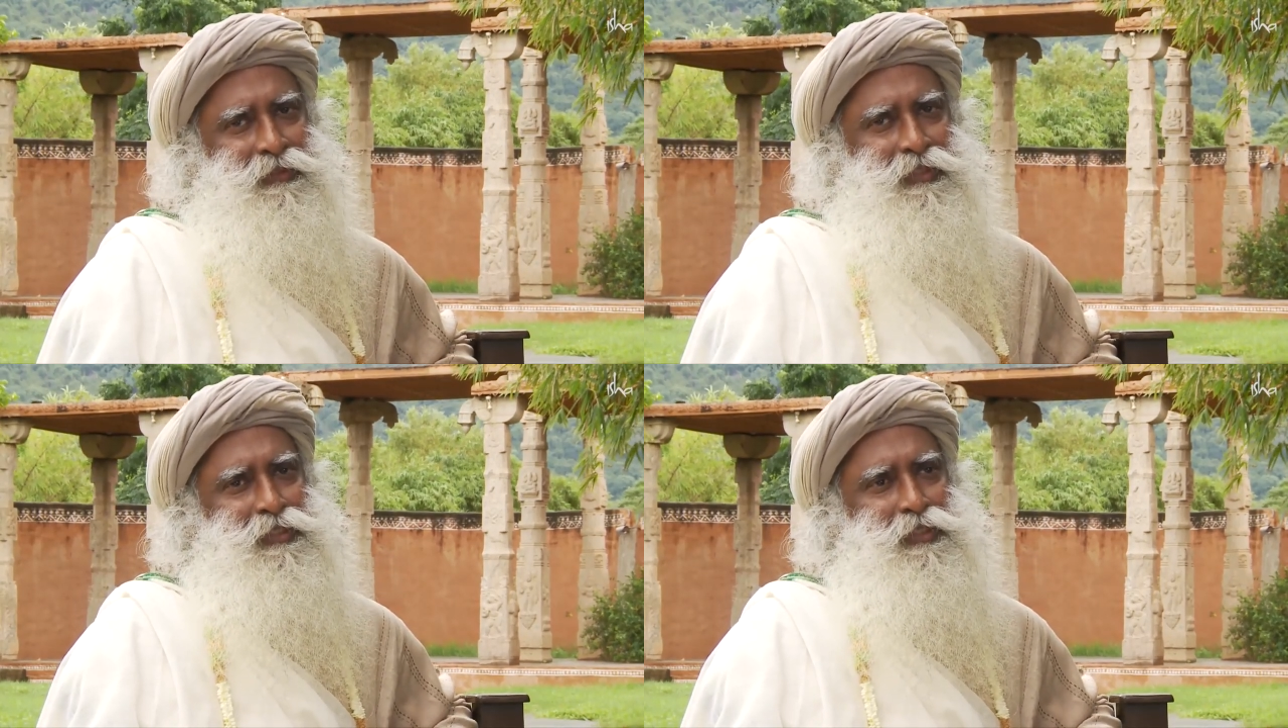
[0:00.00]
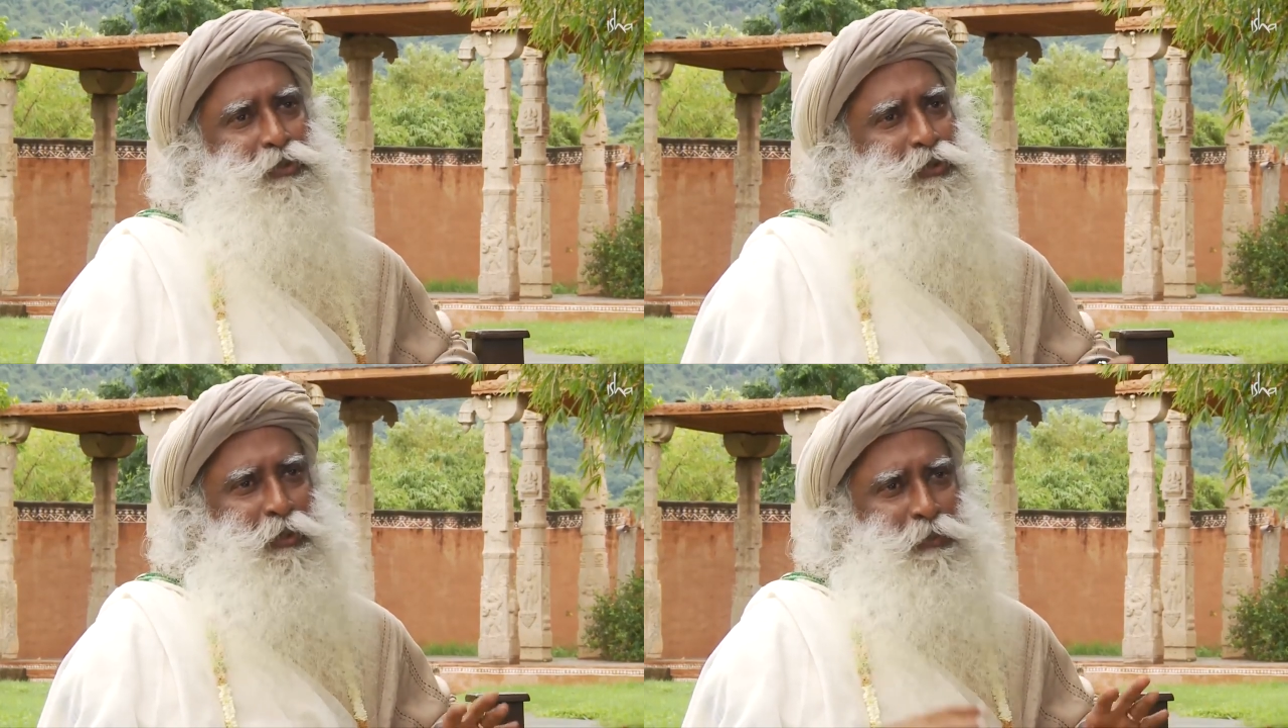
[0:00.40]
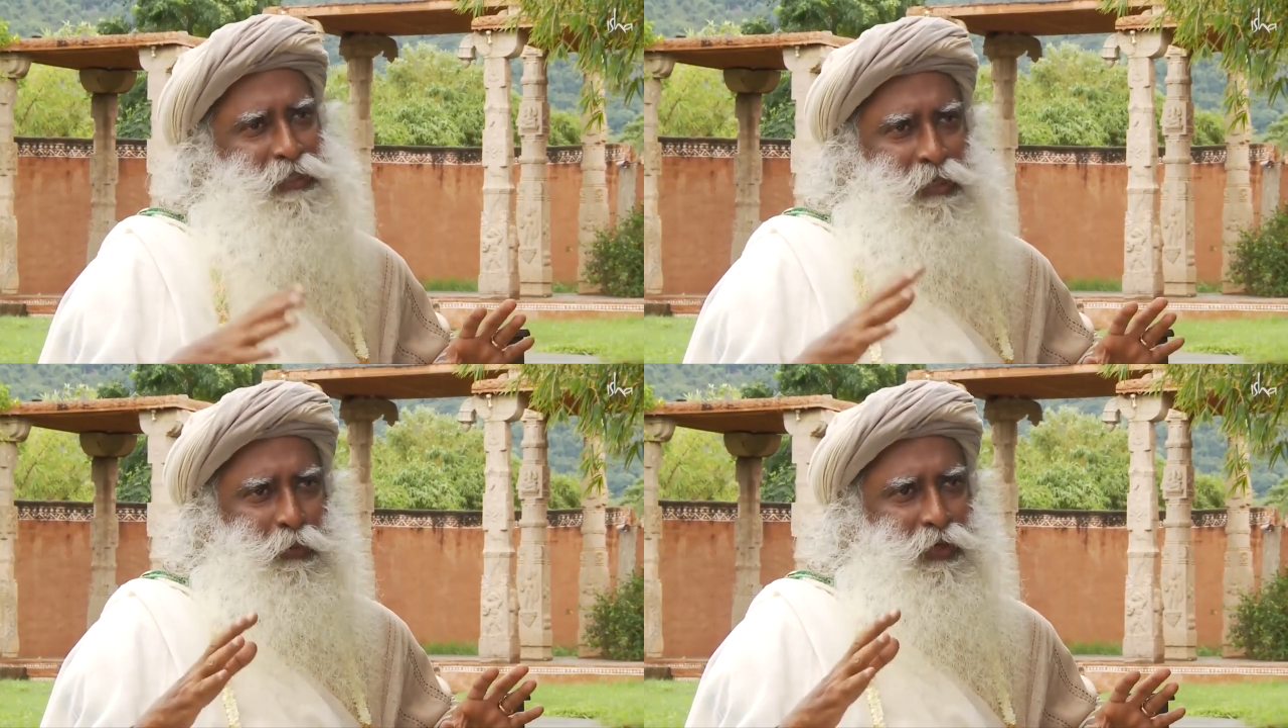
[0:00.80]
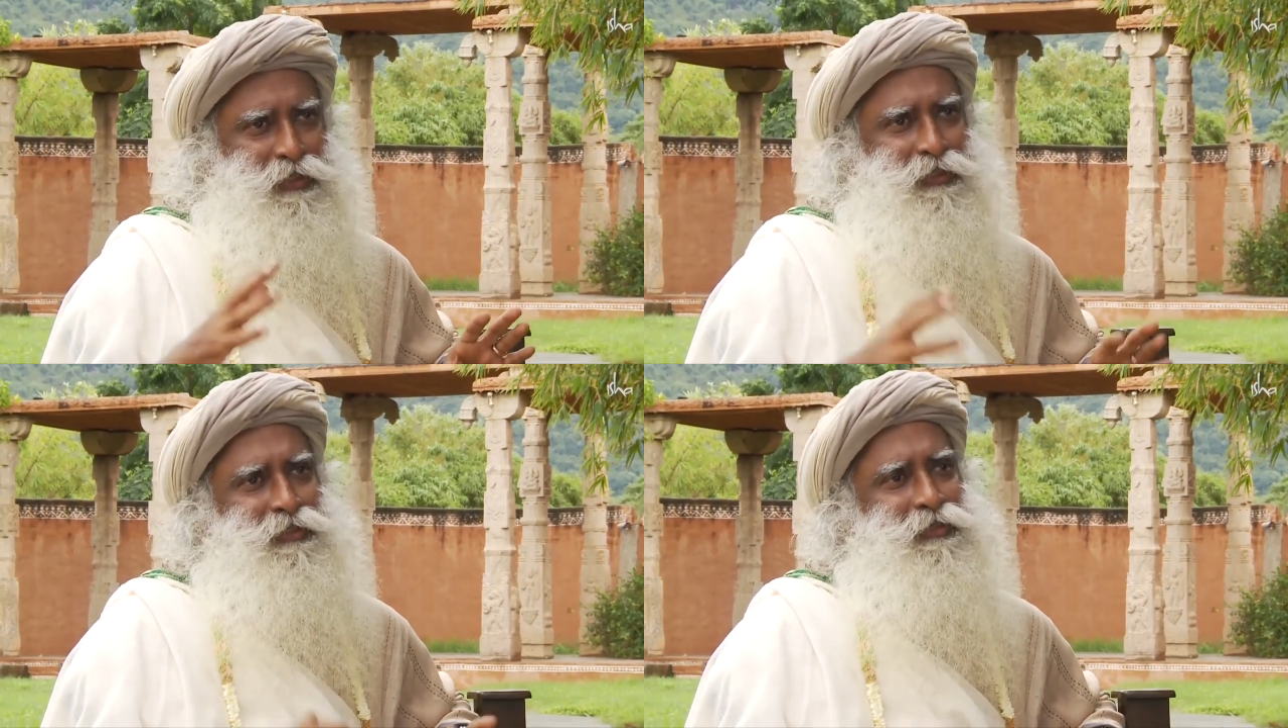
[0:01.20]
these things should not be
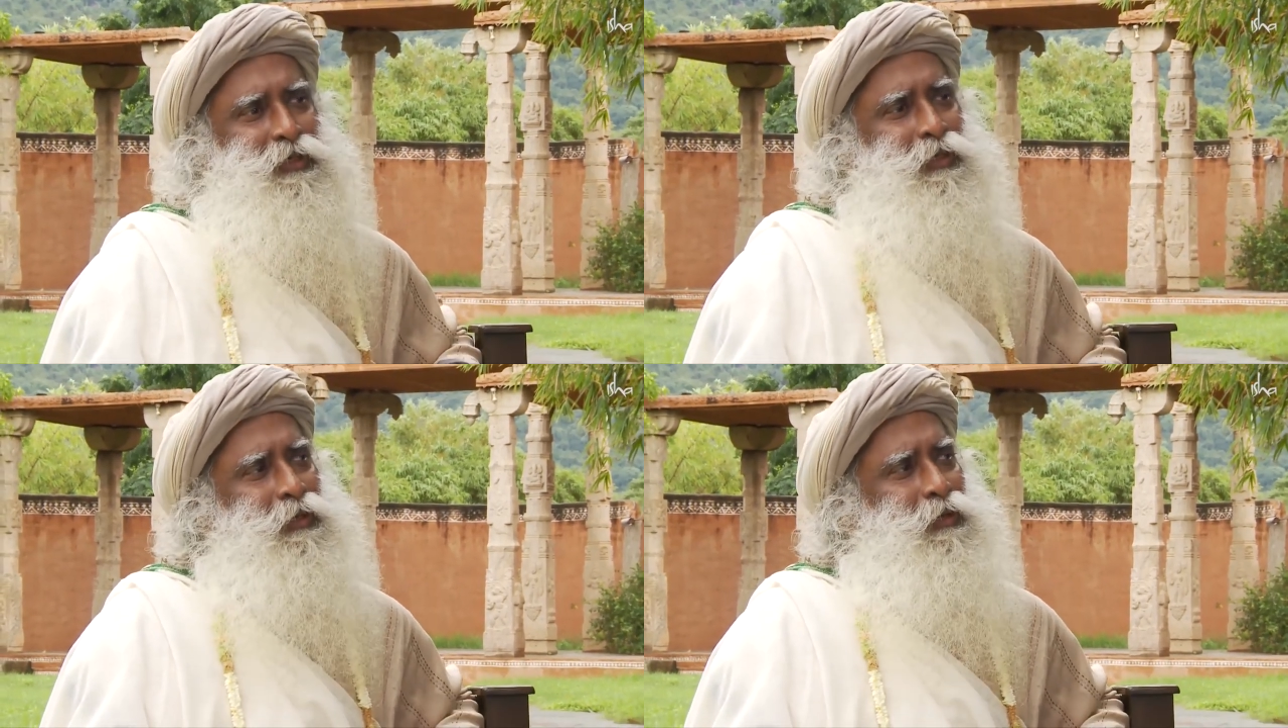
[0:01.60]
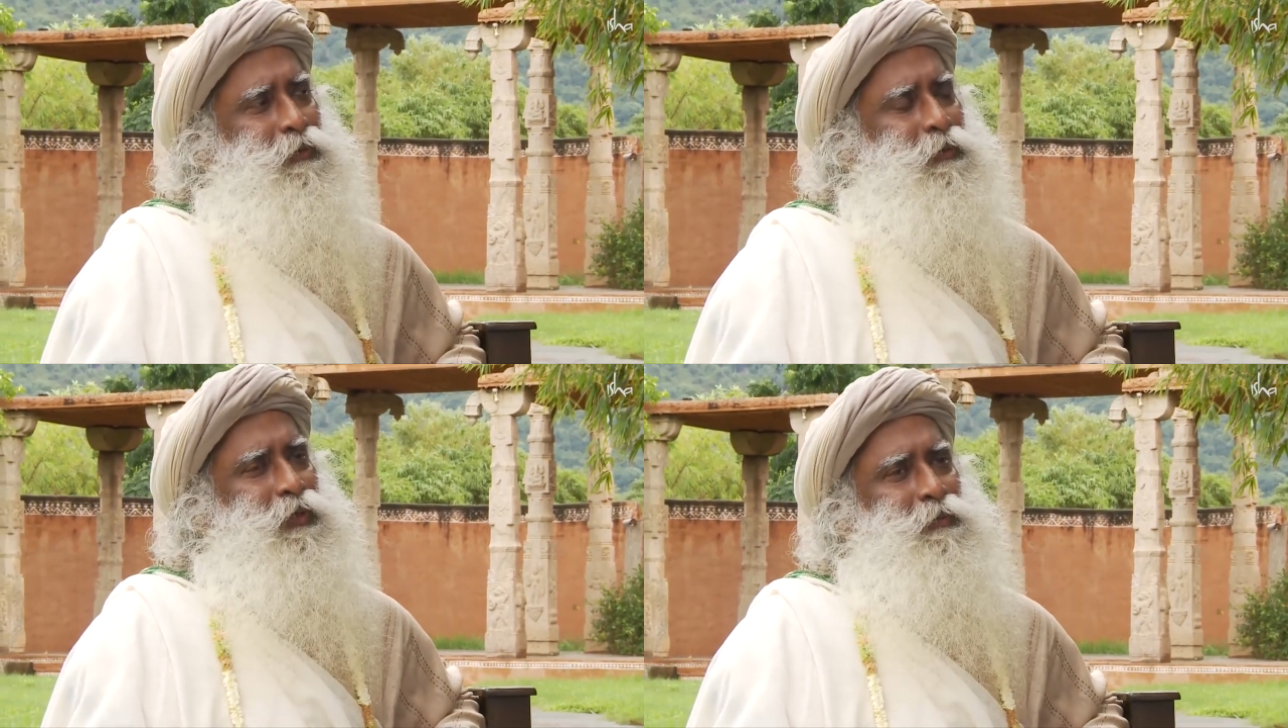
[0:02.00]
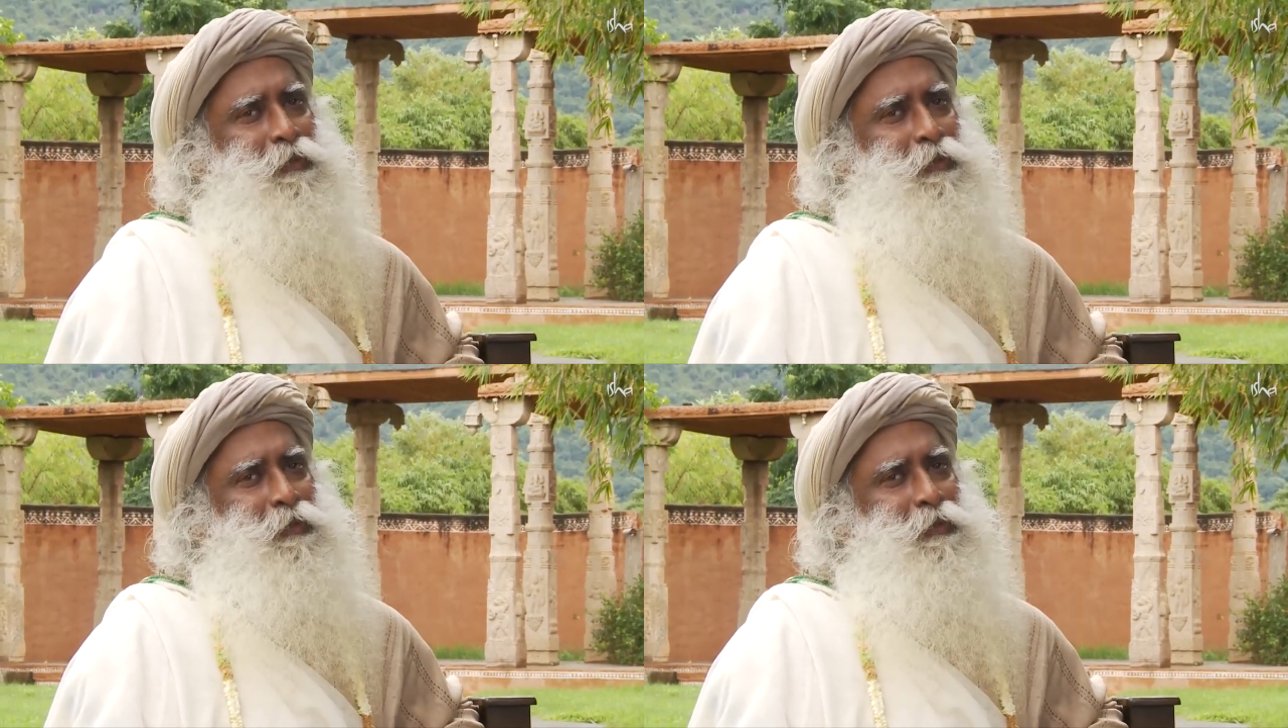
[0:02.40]
separated. What